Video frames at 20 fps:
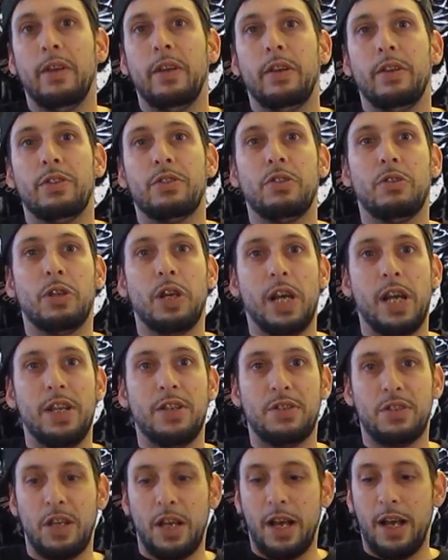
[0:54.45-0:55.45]
So
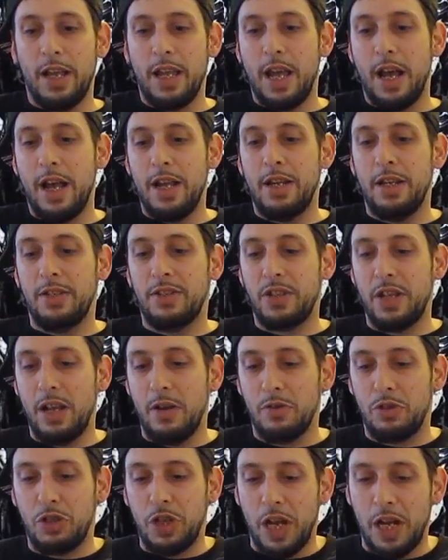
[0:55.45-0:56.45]
guys, uh, yeah, I did say
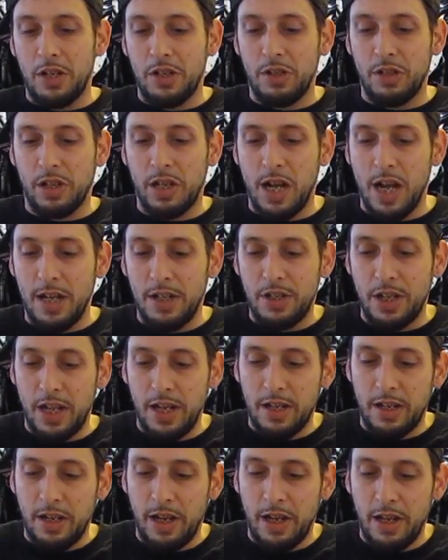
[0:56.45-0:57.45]
I was changing the
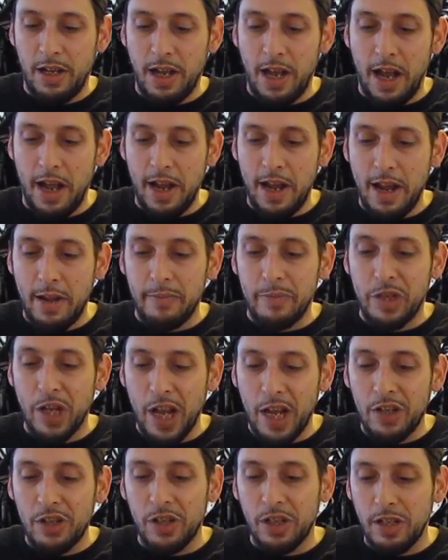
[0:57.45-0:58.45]
content, and yeah, I am
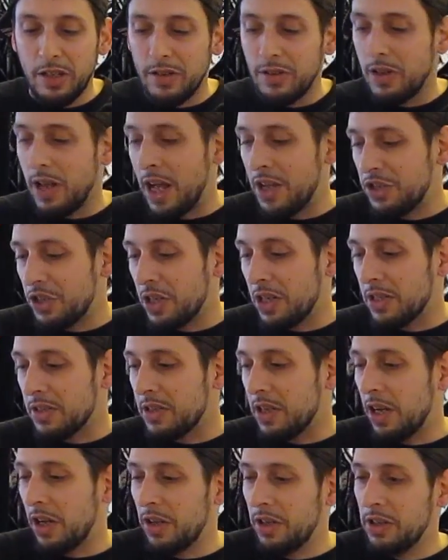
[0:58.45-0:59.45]
changing, as you can
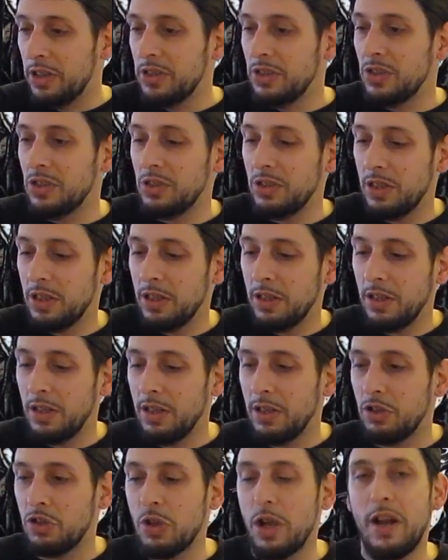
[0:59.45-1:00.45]
tell,
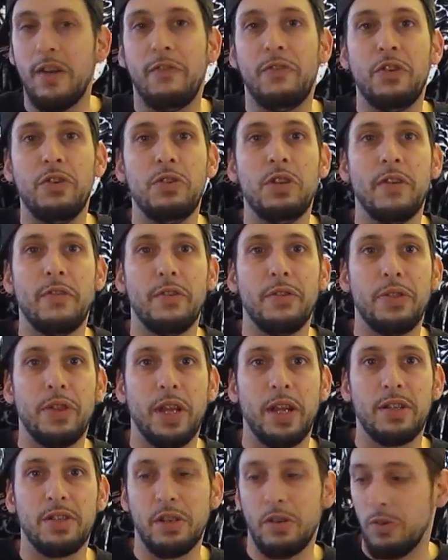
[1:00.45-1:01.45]
trying a few different
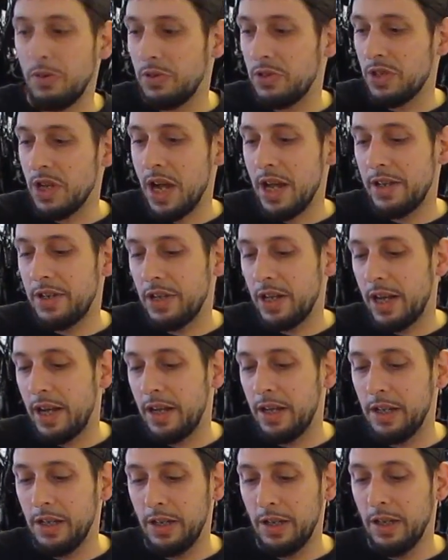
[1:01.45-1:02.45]
things out. It's not,
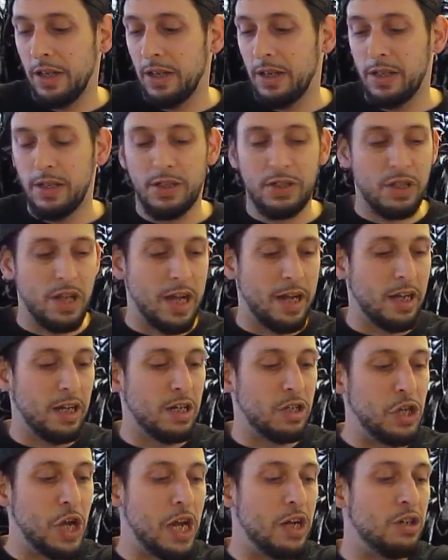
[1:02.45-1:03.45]
uh, it's not going
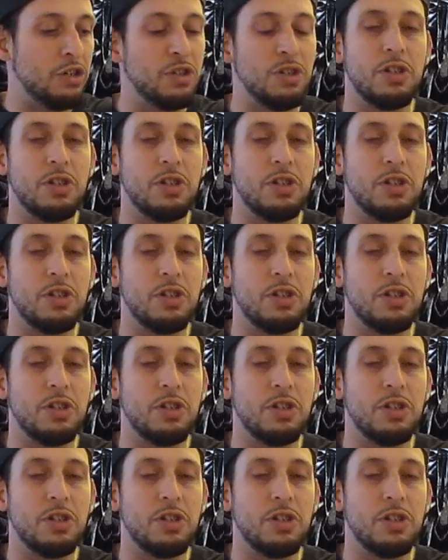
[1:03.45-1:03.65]
to change us